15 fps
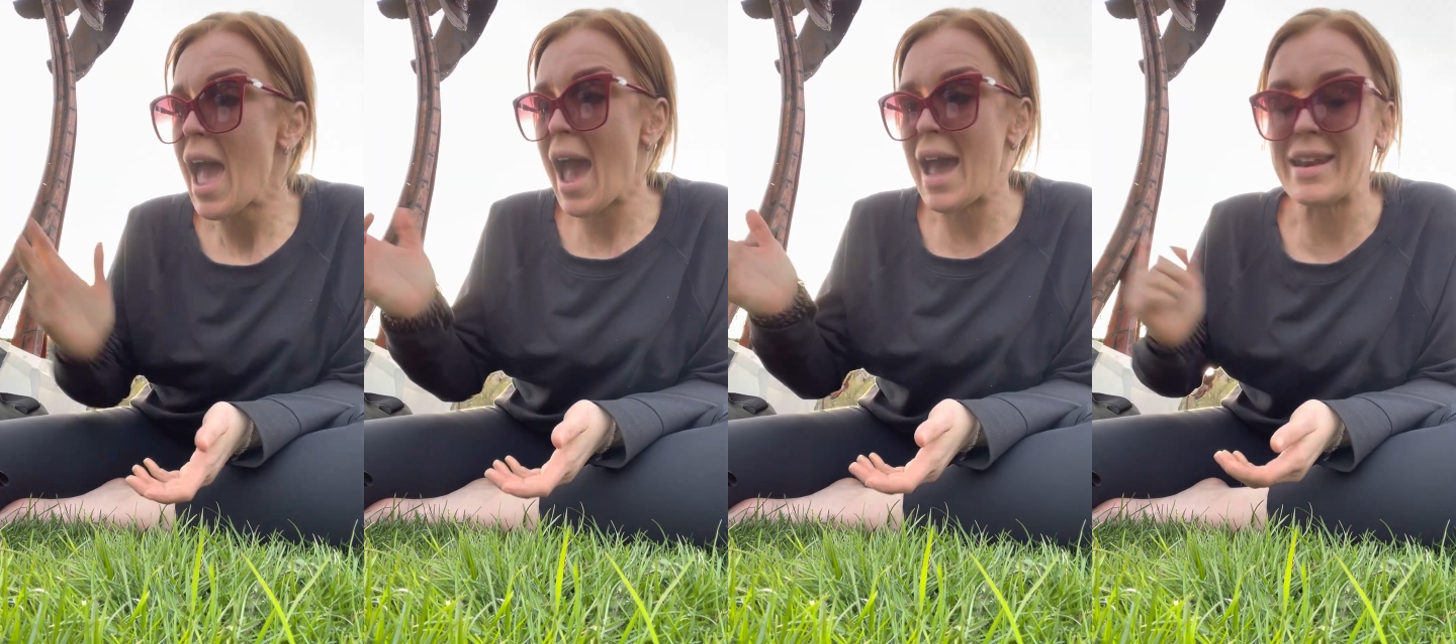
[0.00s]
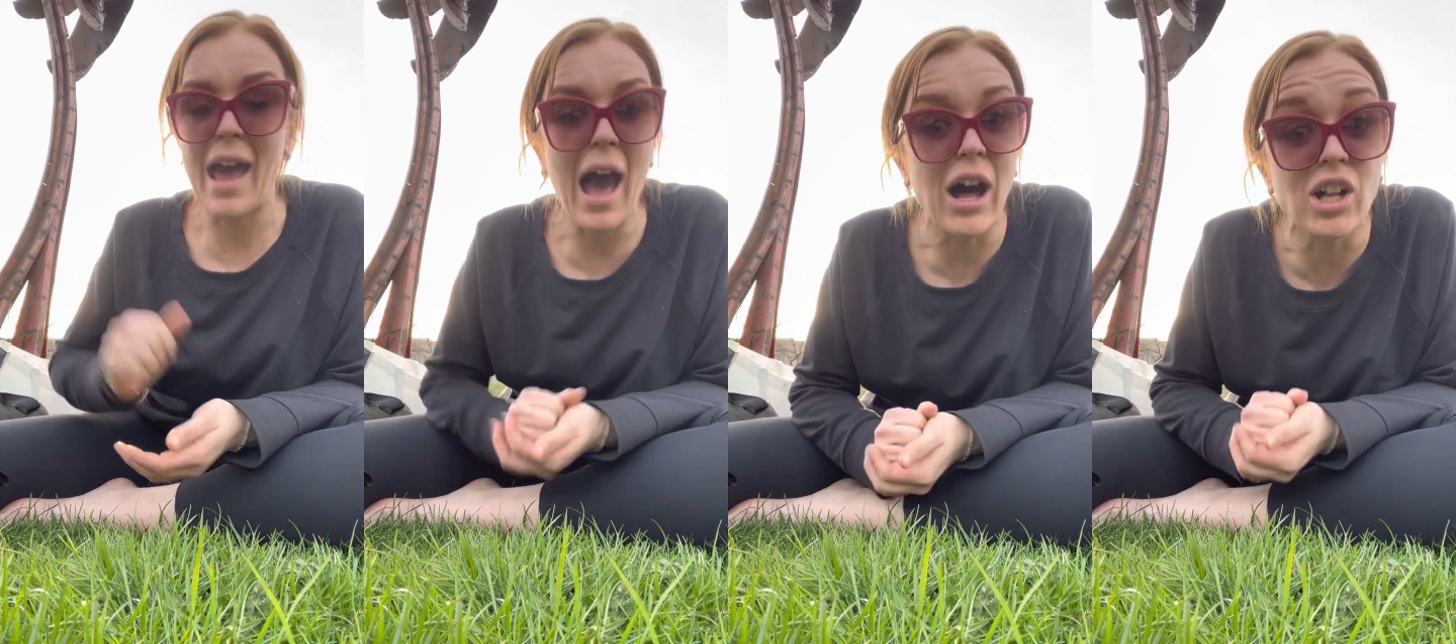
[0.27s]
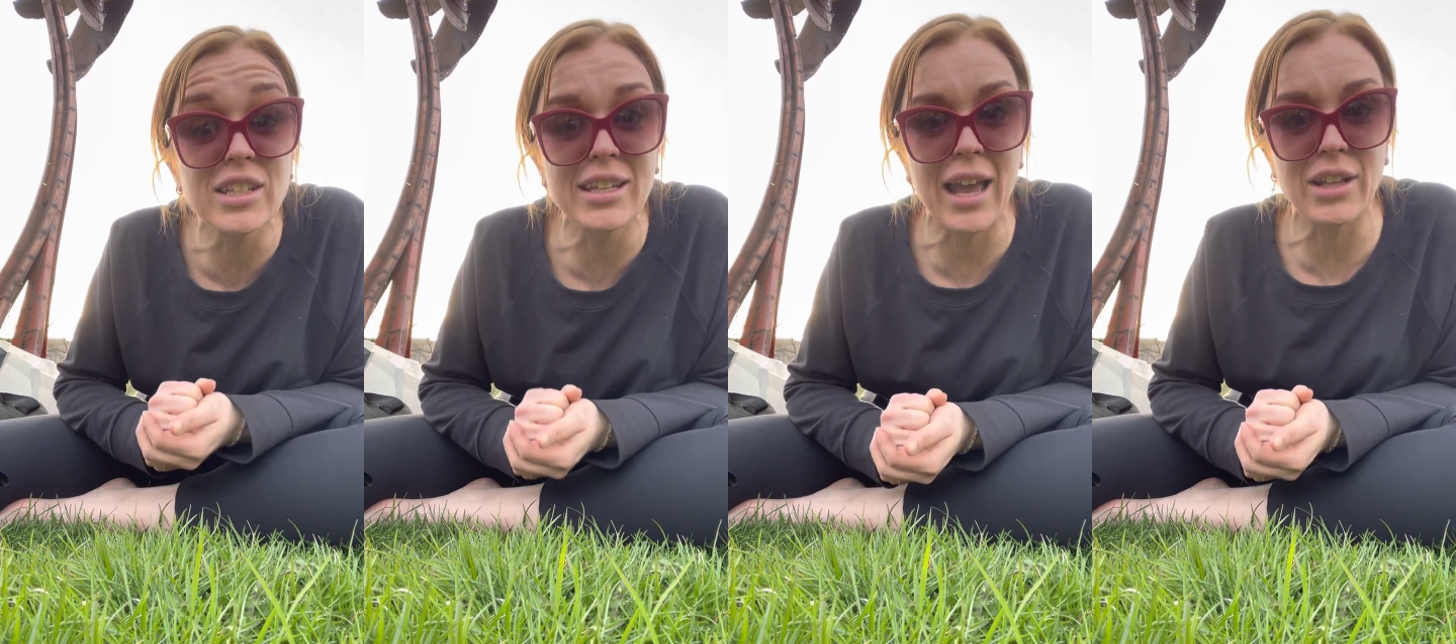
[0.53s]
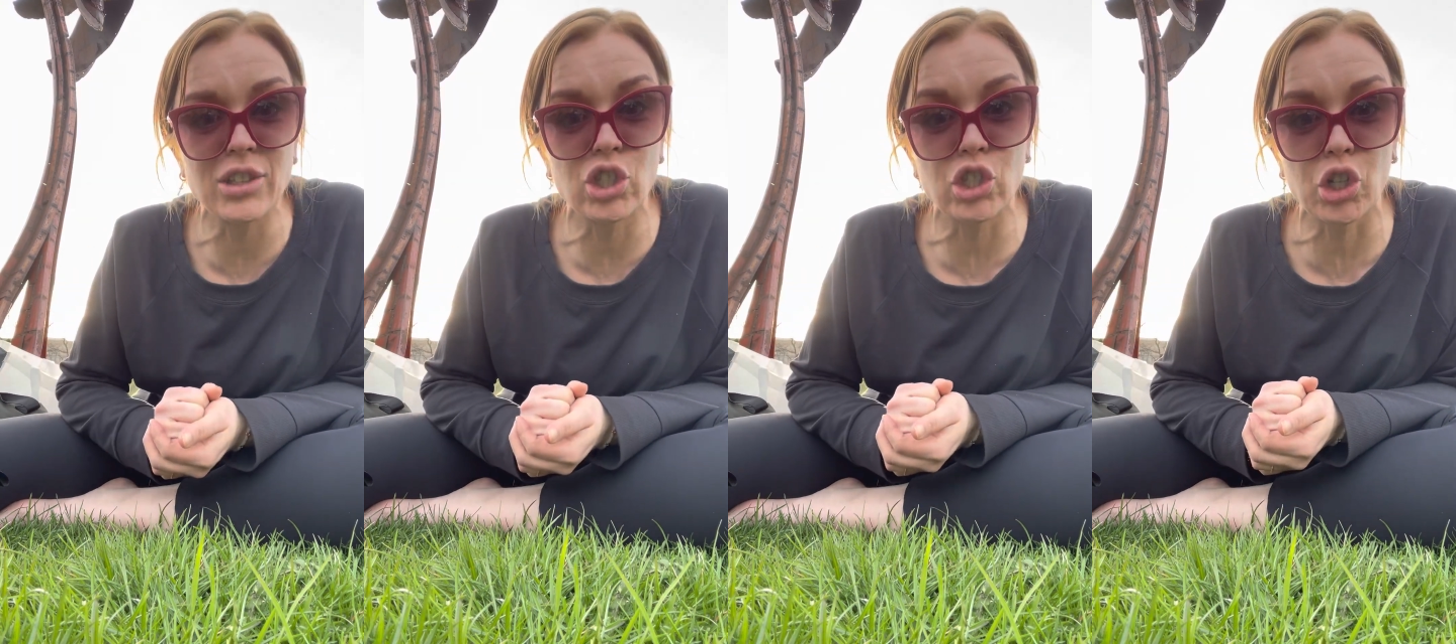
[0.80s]
and held
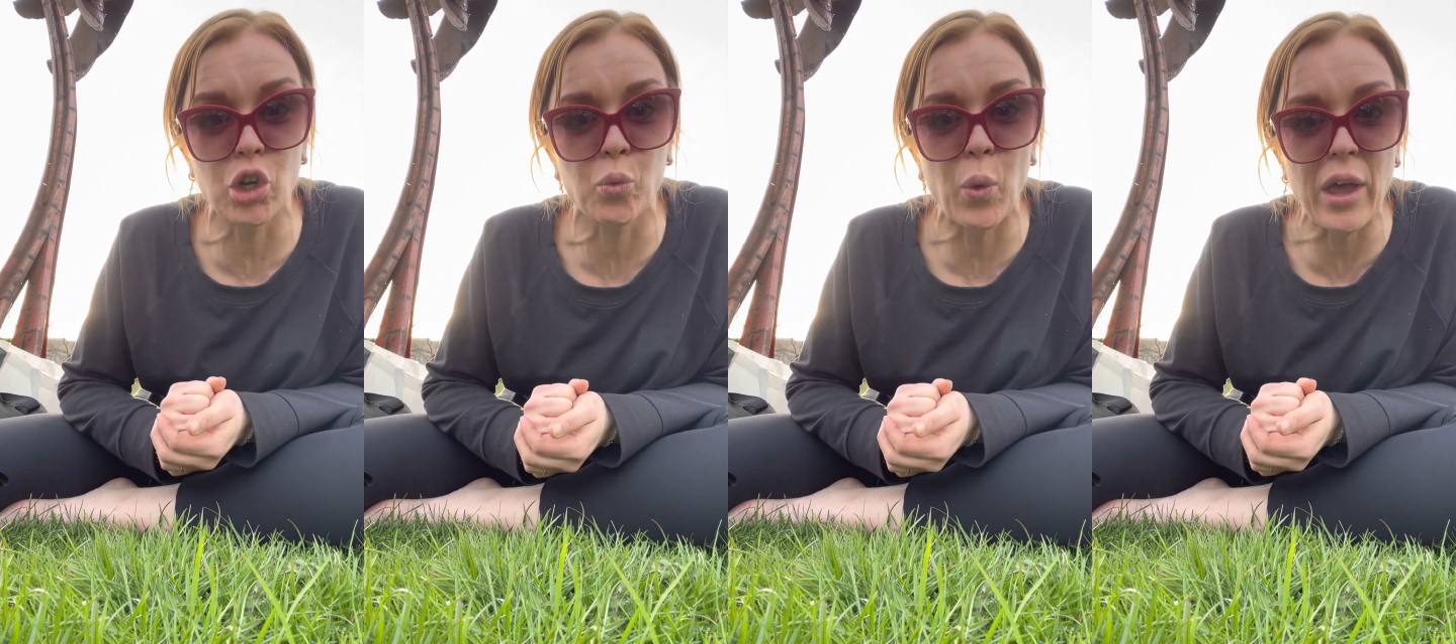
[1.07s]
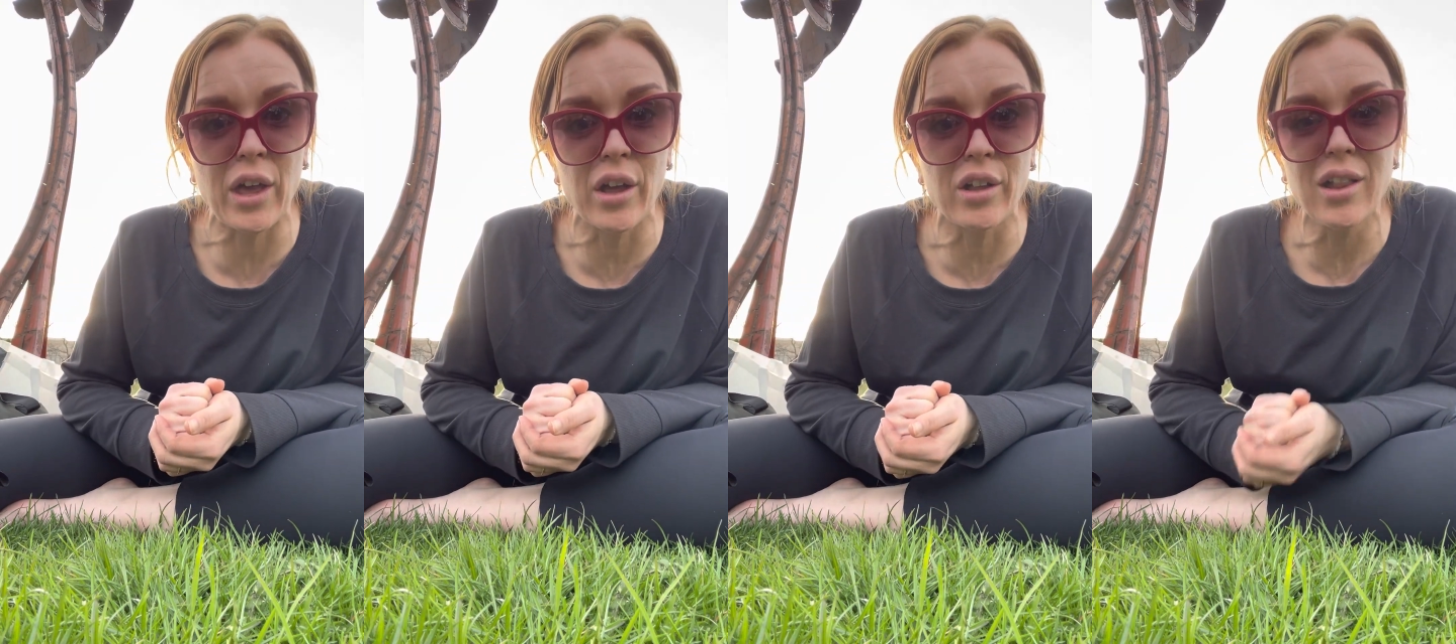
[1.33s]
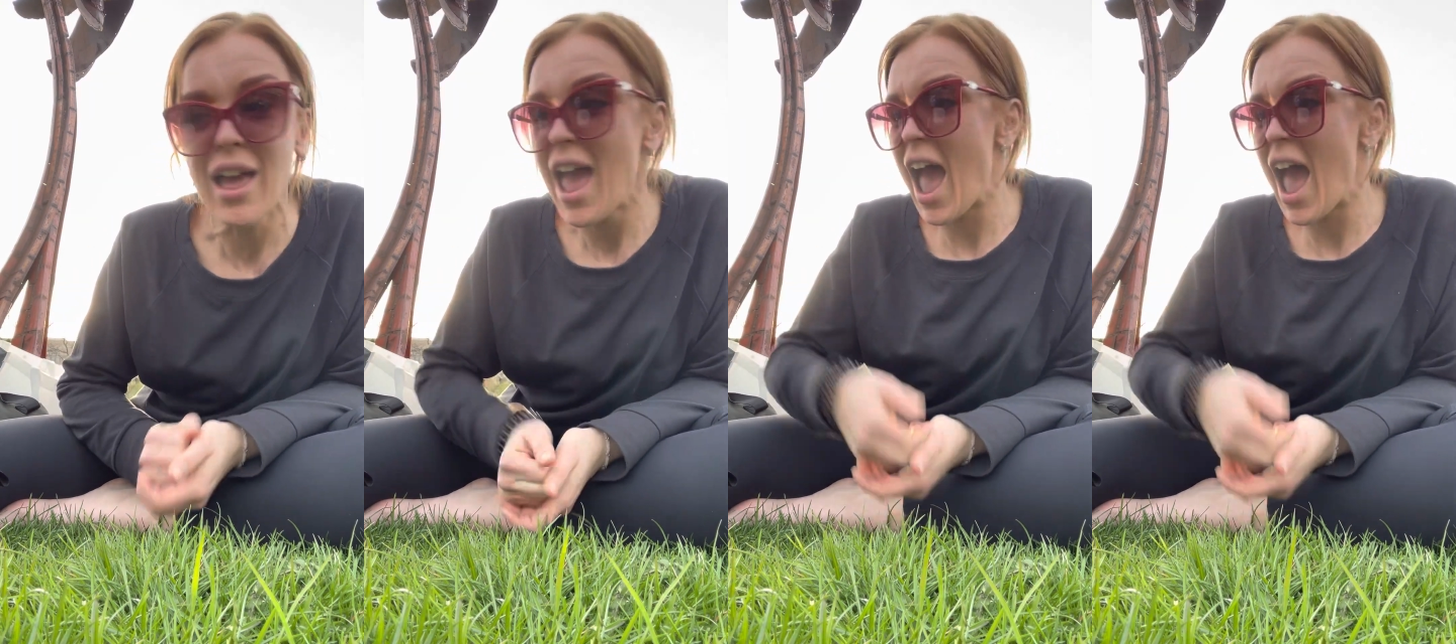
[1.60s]
against her will